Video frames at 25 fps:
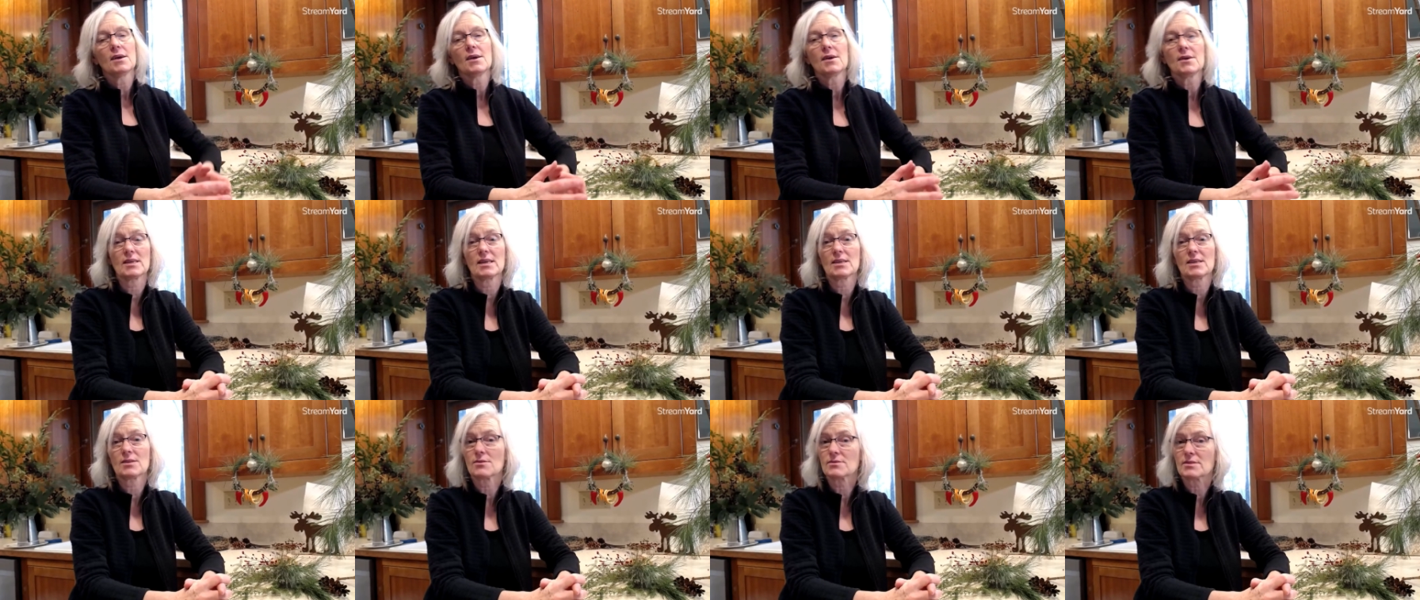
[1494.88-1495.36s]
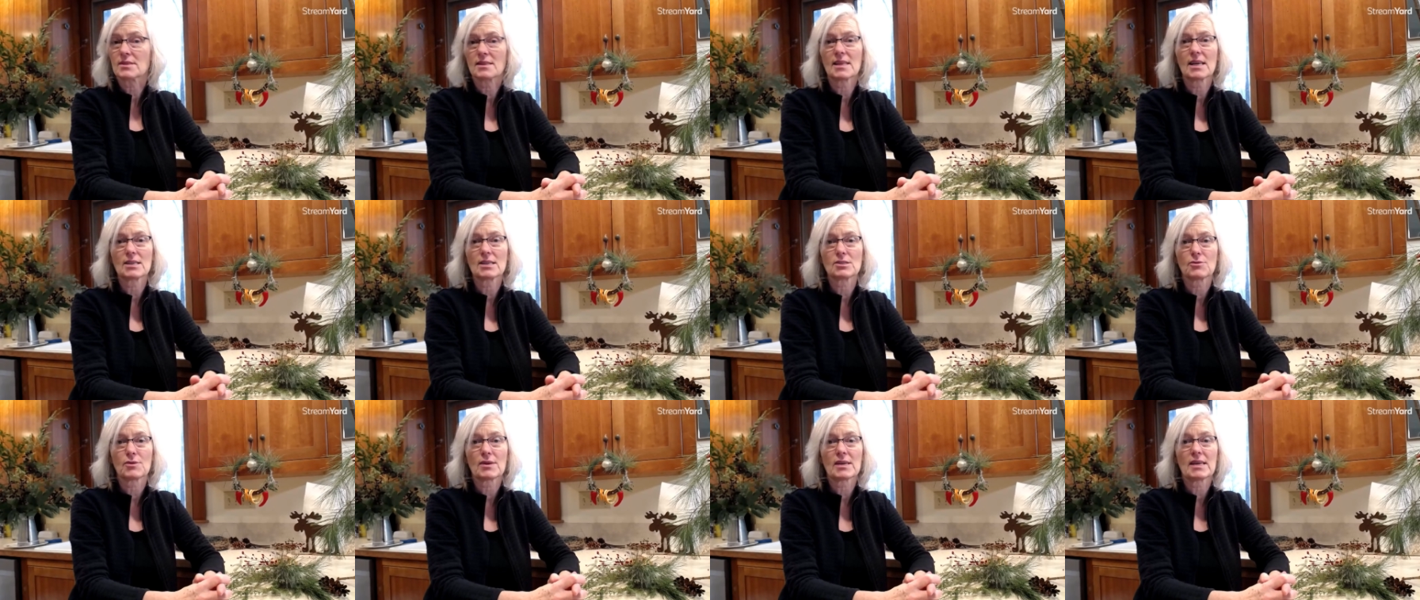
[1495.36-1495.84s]
You can get those
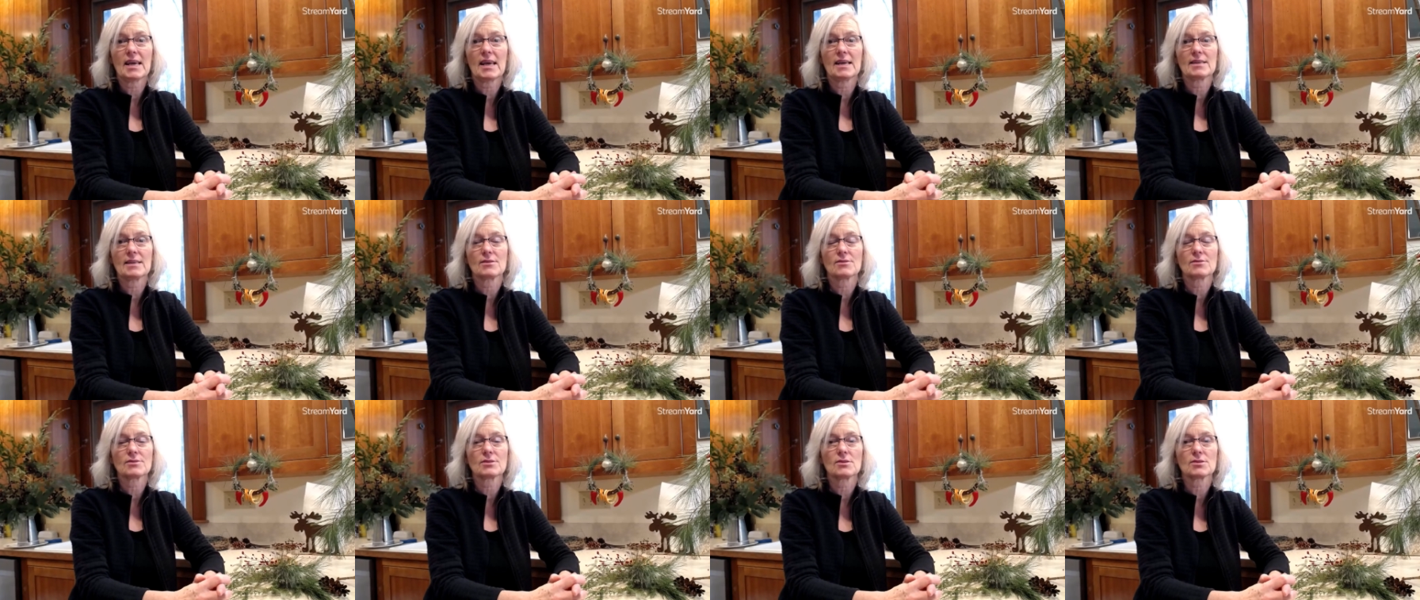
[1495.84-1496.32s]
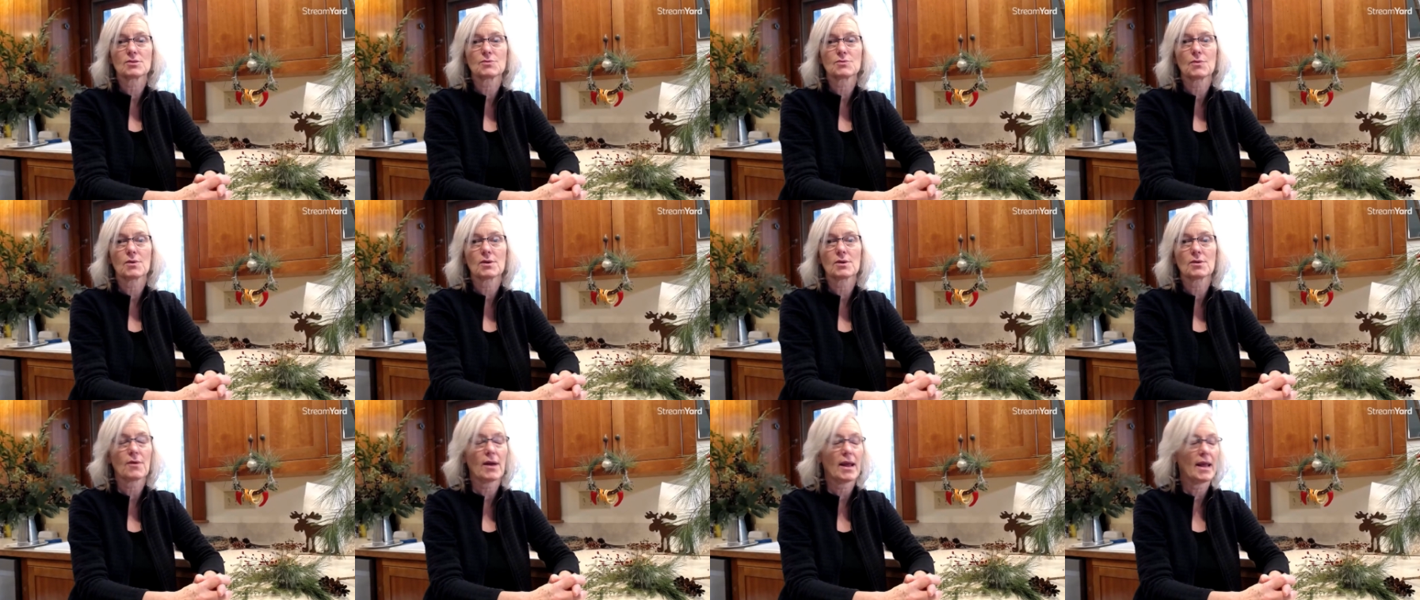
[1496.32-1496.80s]
electric candles. Those
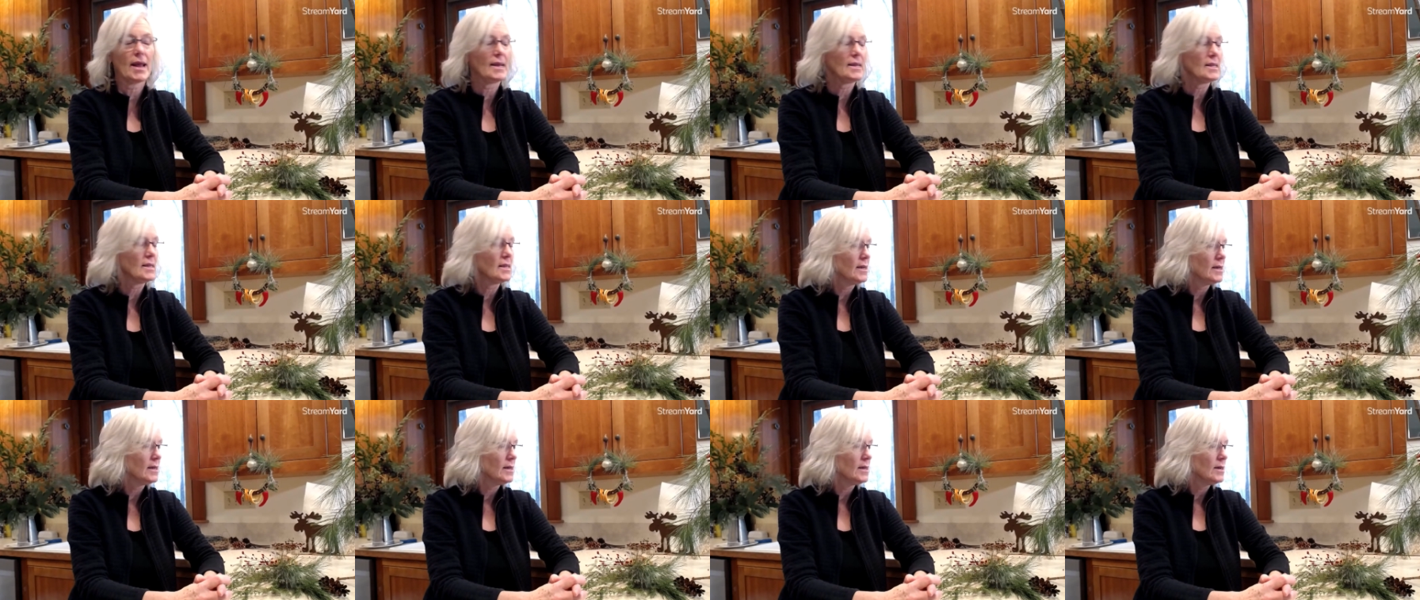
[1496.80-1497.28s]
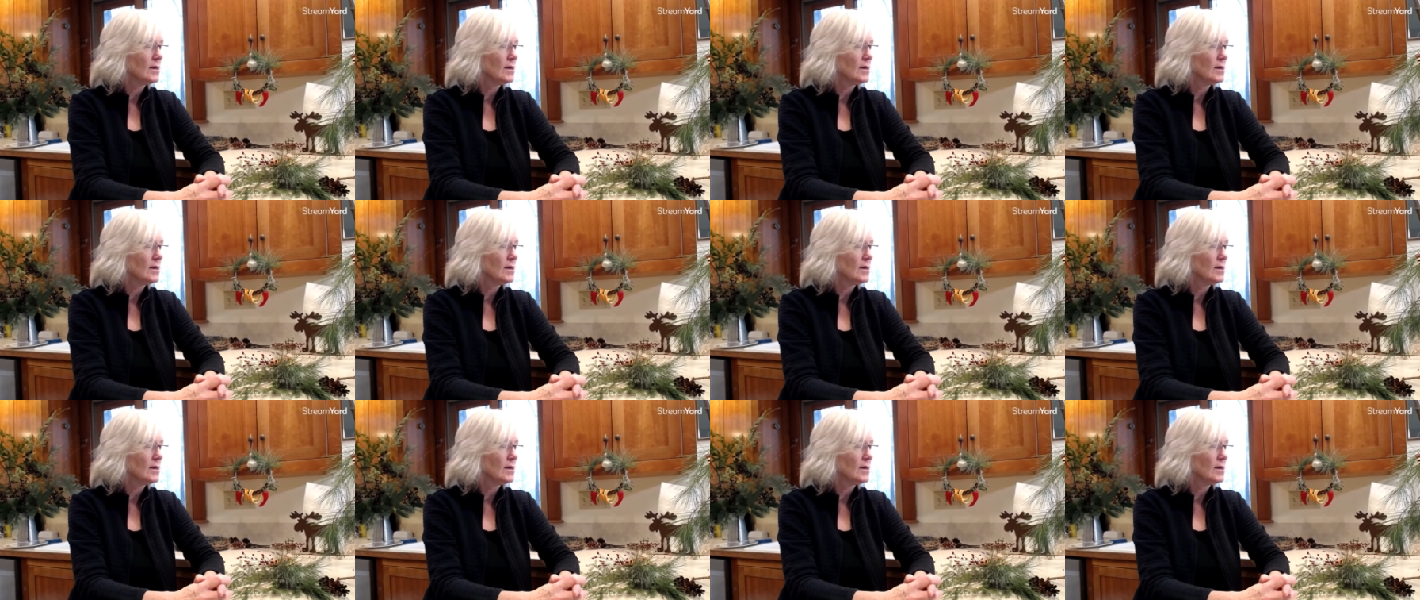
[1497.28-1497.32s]
work great.